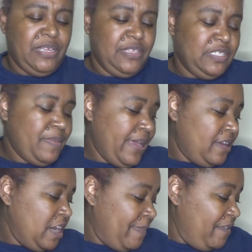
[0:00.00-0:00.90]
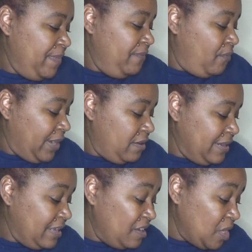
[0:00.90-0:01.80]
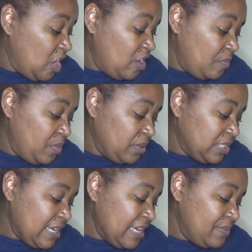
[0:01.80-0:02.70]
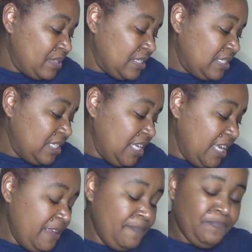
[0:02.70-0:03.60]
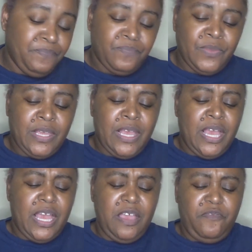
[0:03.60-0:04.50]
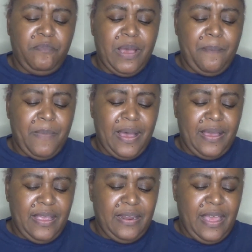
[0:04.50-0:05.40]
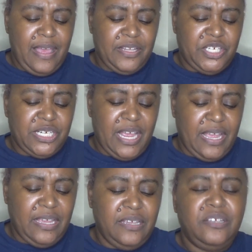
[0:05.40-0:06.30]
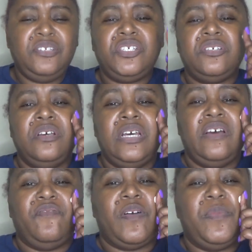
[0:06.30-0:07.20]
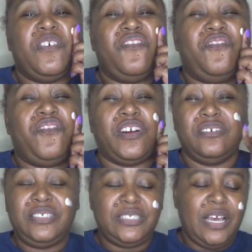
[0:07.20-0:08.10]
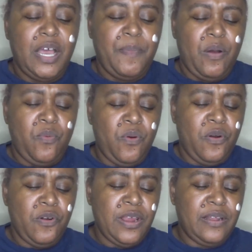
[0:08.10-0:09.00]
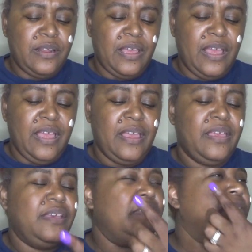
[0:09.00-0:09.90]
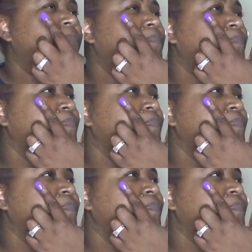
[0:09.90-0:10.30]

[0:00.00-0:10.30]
this back up. I've been wearing it a couple of times to see if my mind had changed from the first time I wore it, and